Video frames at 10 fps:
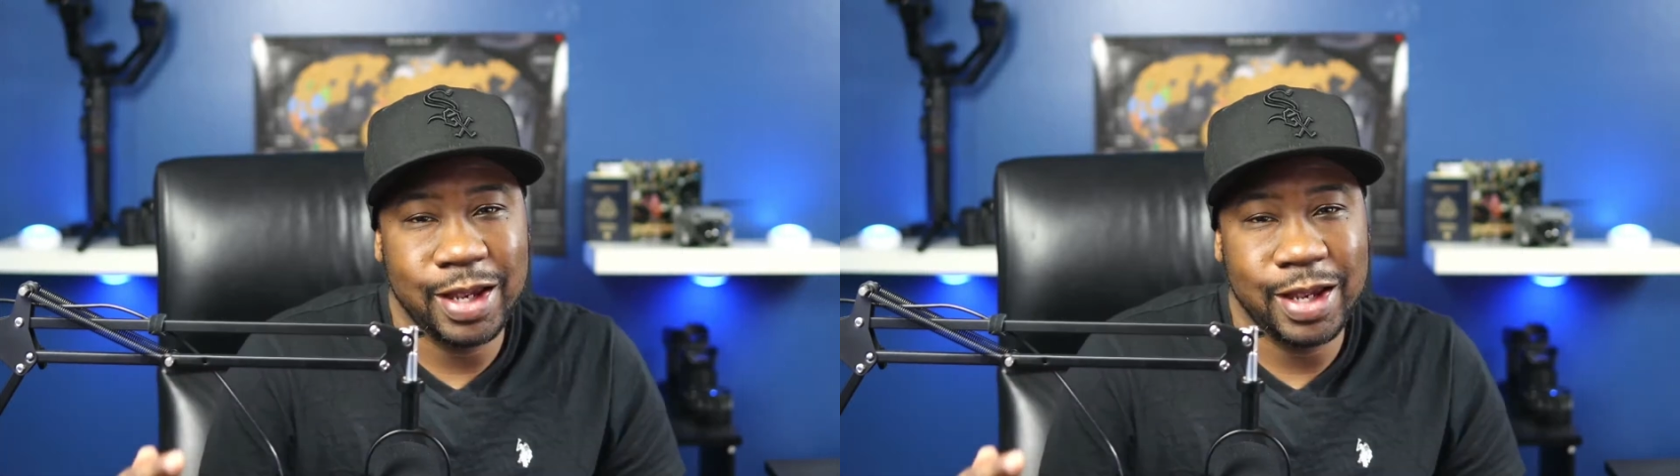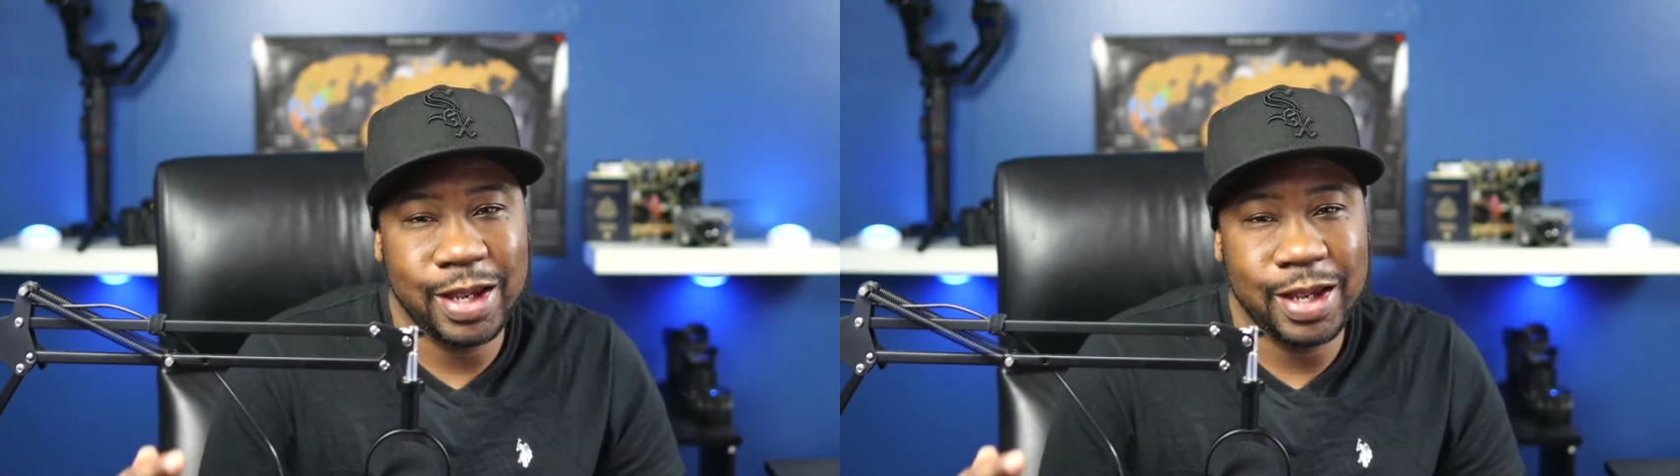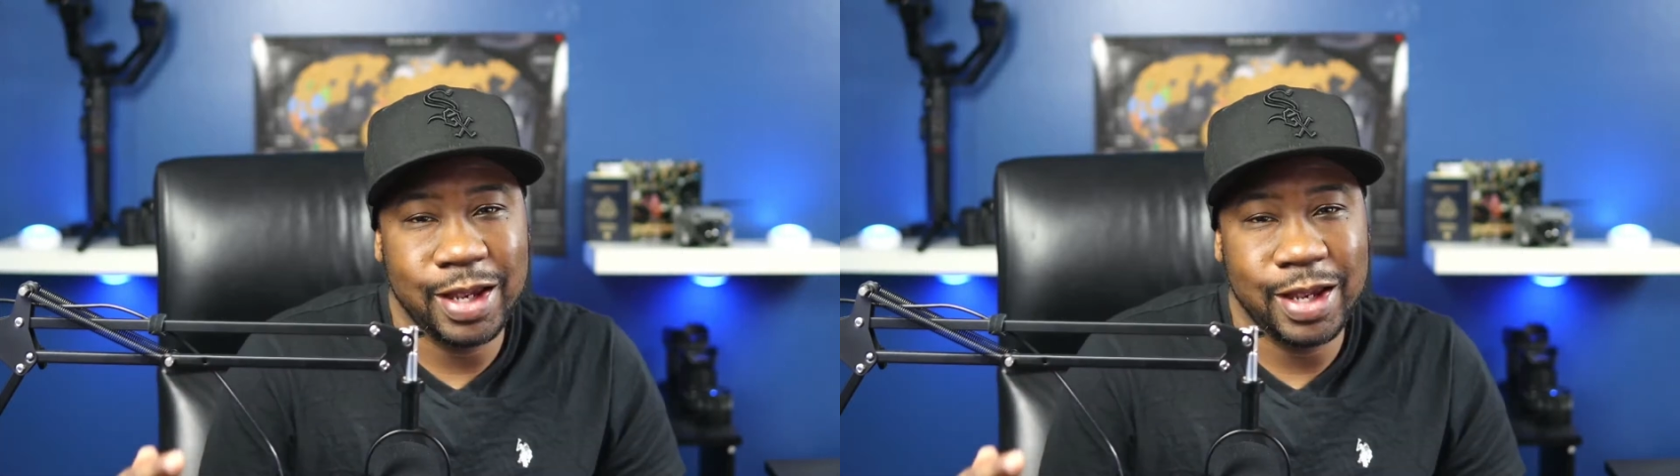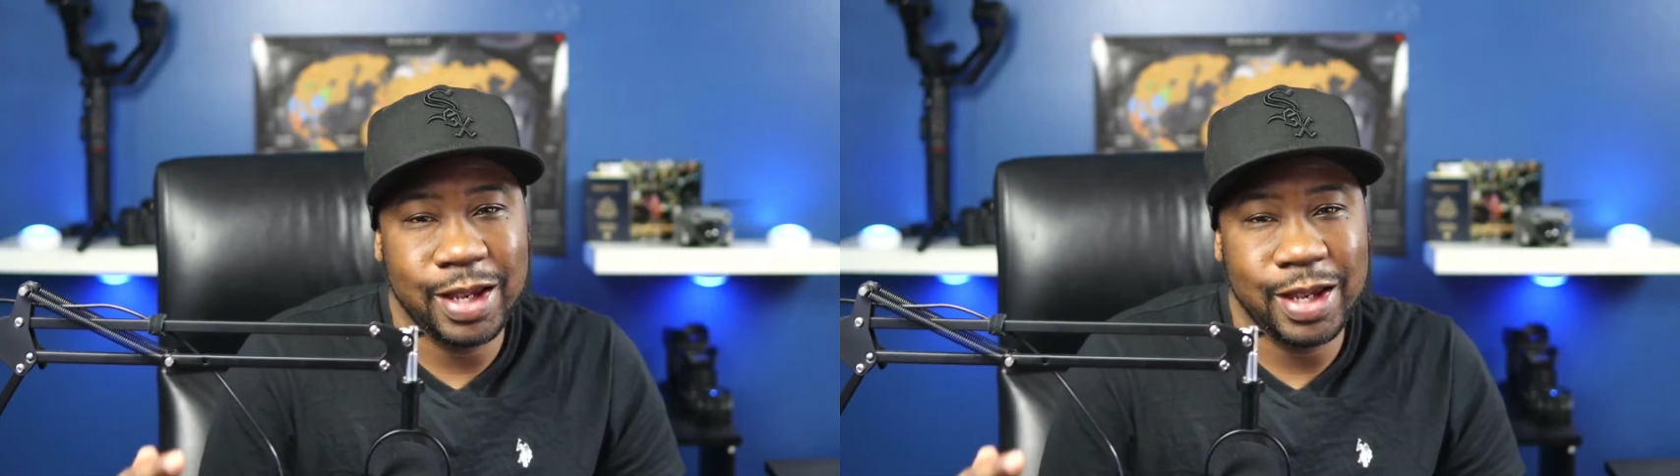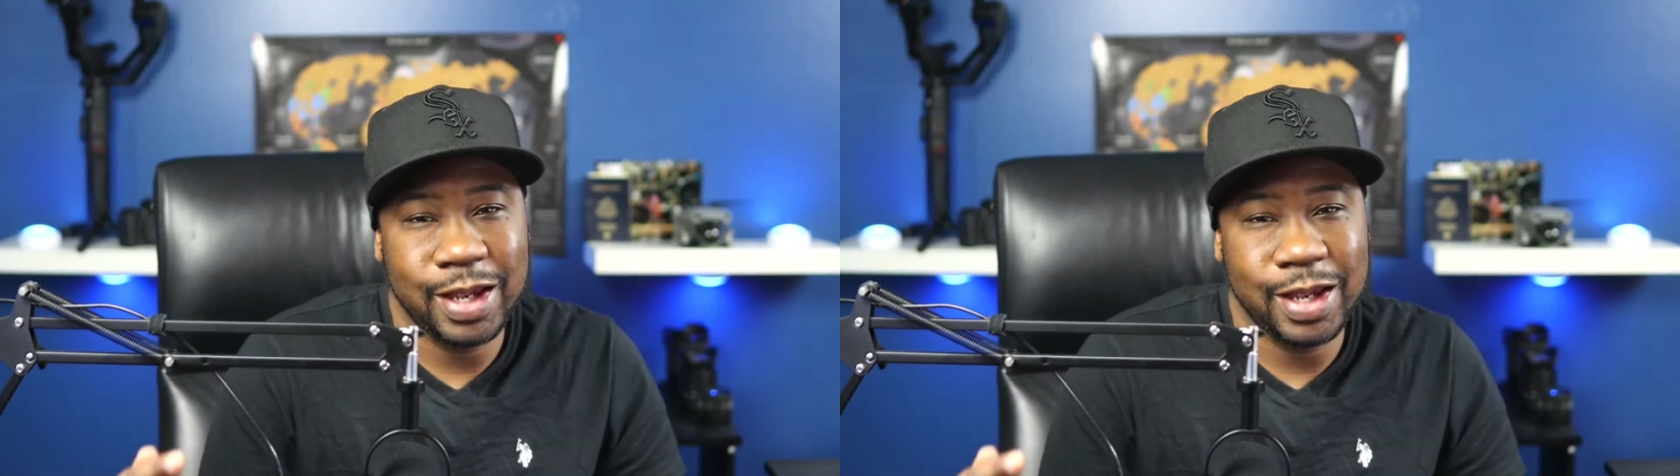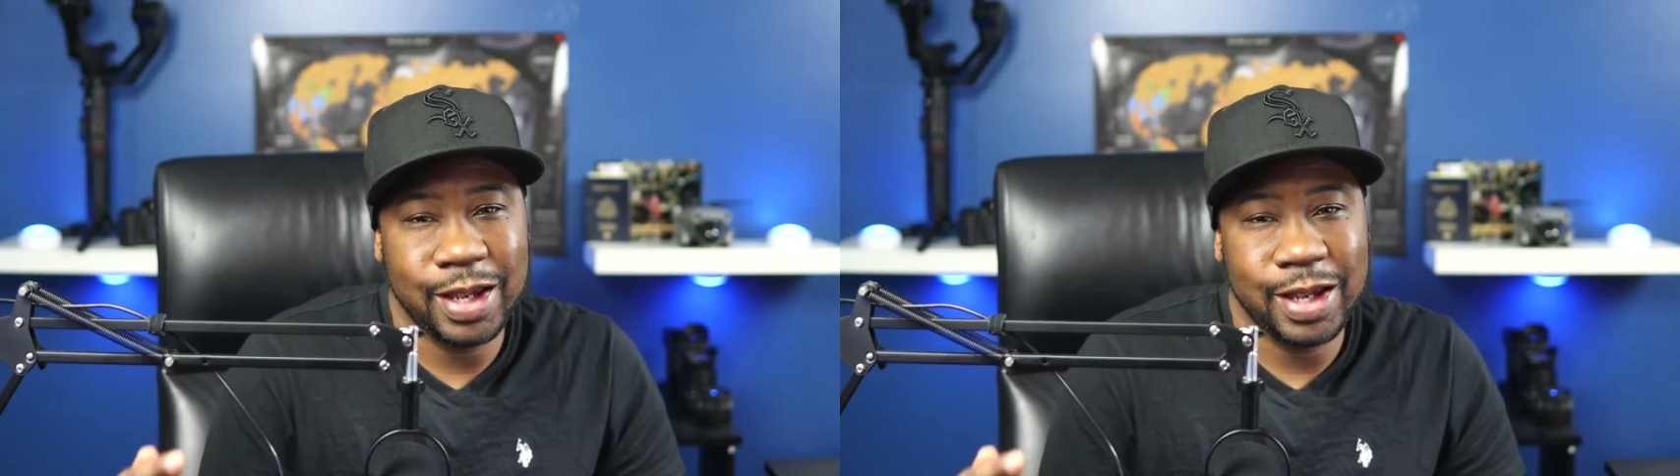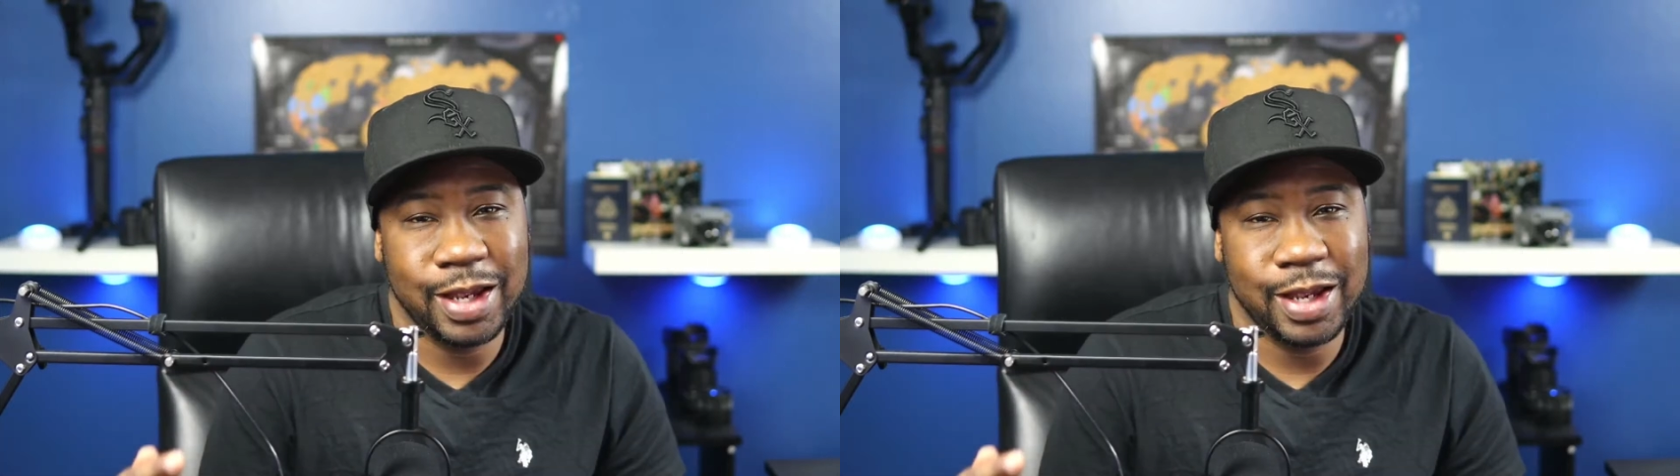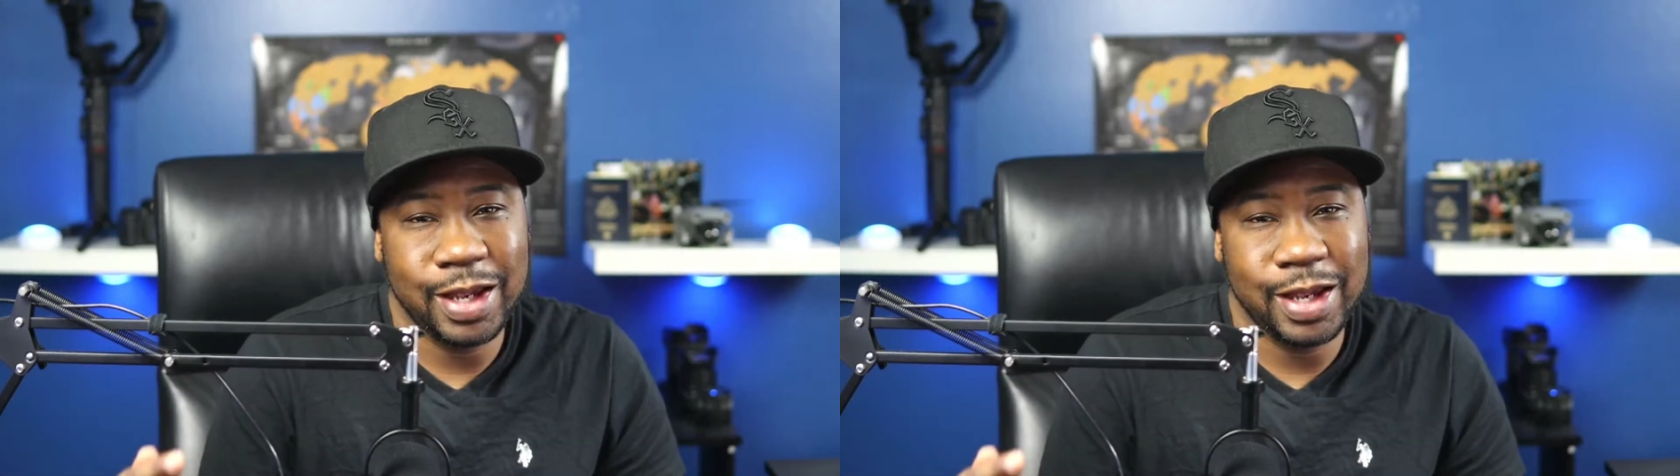This time I'm doing it on